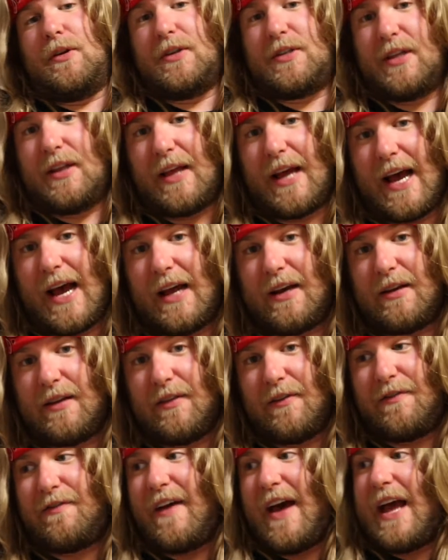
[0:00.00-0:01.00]
to that in
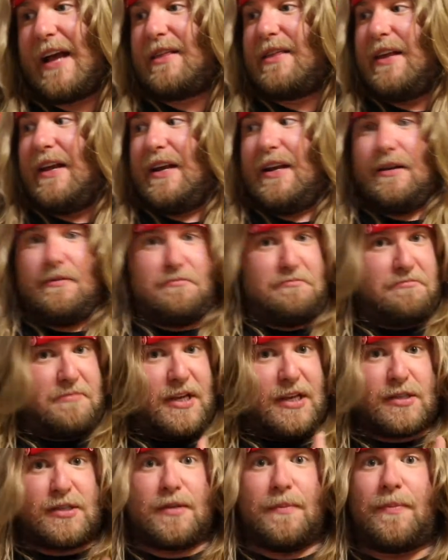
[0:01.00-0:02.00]
the fact that it
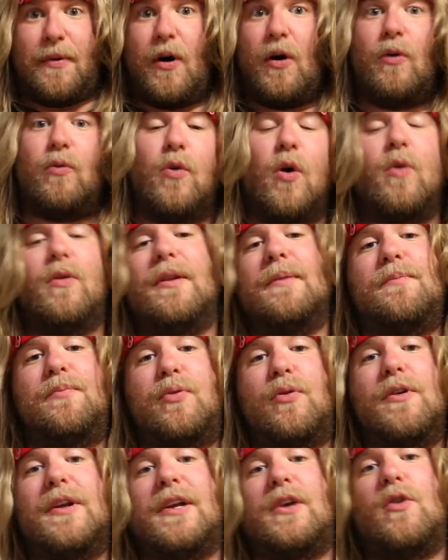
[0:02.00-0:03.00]
gets the ball rolling
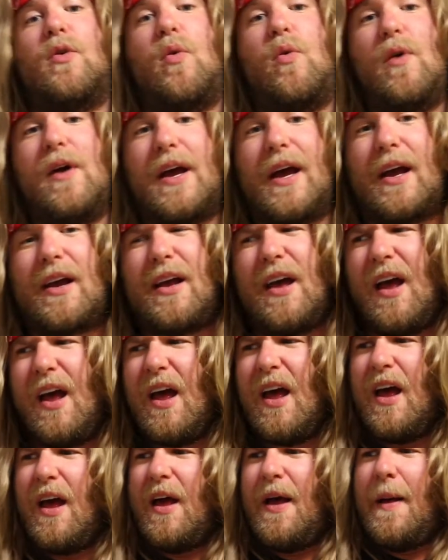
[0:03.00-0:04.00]
pretty quick,
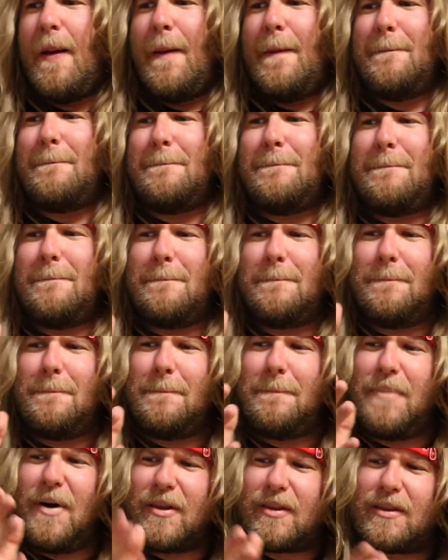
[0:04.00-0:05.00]

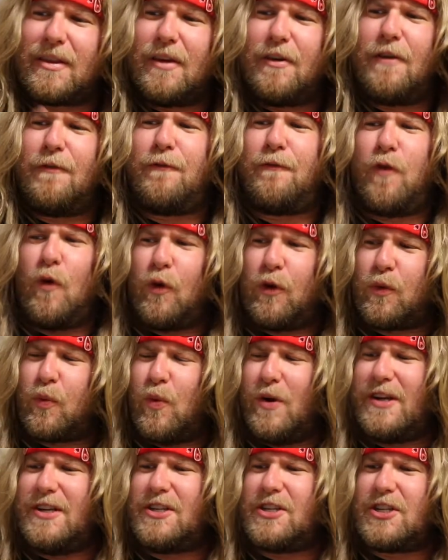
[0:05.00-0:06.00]
but the fourth
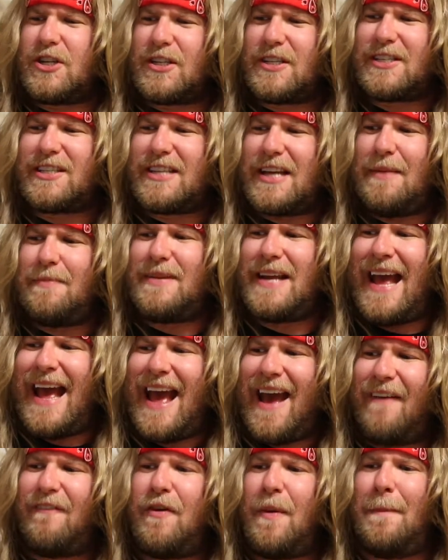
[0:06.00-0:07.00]
one just seemed to
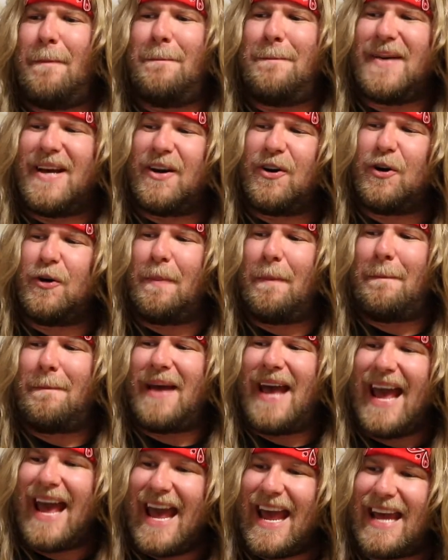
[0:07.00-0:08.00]
have a better
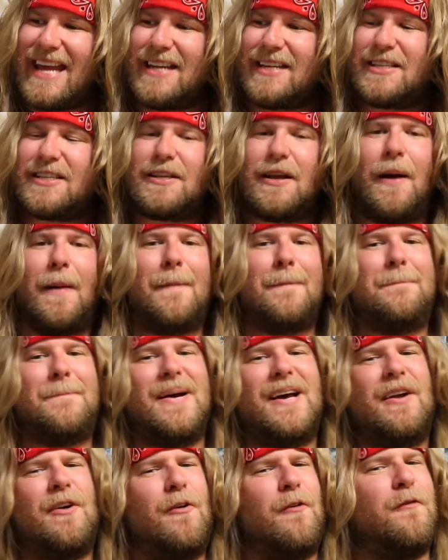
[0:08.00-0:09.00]
pace, a
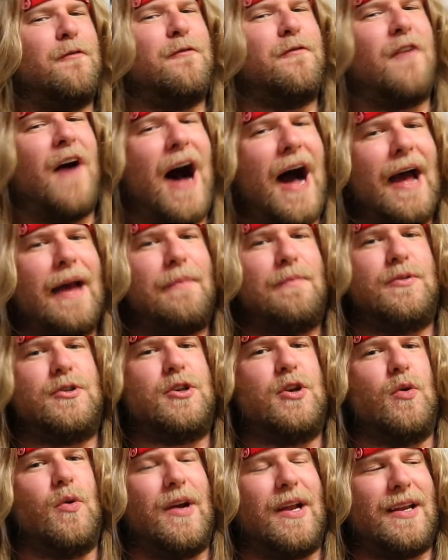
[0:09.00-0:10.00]
better vibe
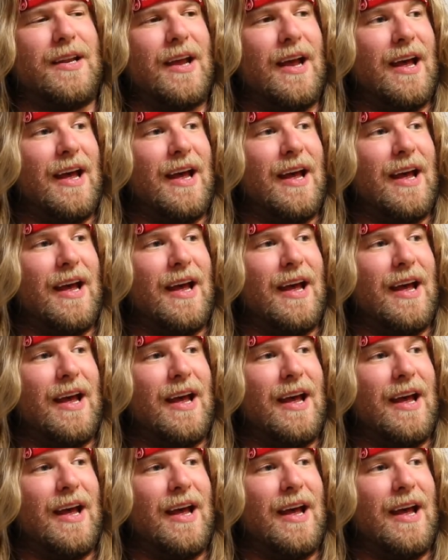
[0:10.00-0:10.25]
to it,